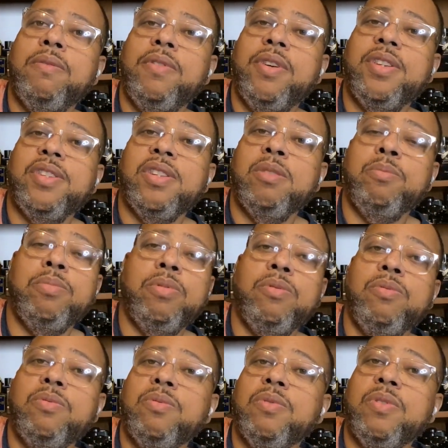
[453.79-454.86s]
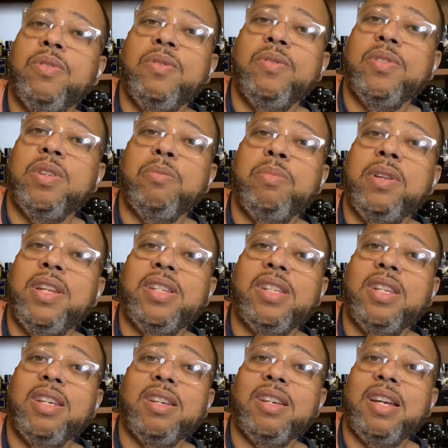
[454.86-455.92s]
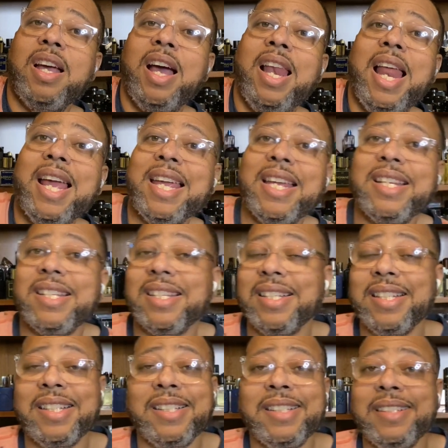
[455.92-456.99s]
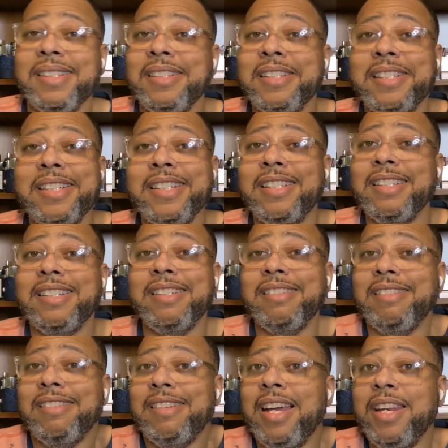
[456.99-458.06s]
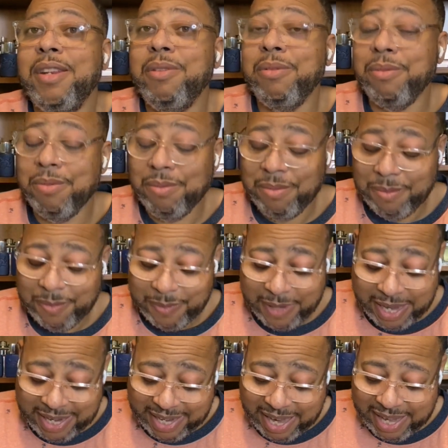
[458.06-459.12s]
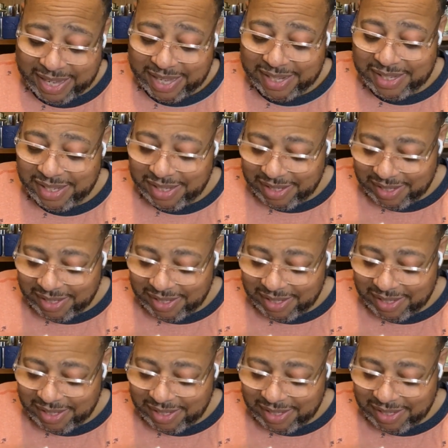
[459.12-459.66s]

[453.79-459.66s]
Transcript: Very simple, simplistic. I like it. I do. I like it.